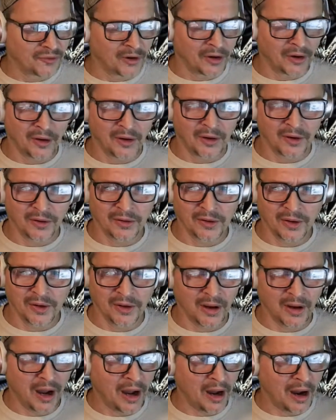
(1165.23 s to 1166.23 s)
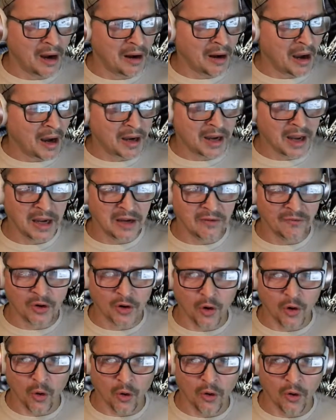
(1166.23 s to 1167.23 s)
uh, I, I, can't even
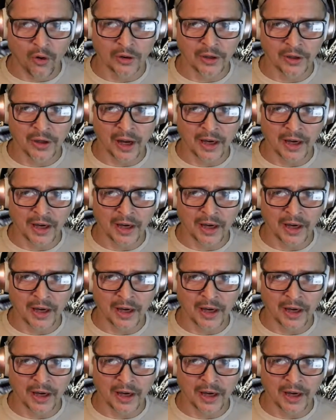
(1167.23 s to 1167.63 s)
call it.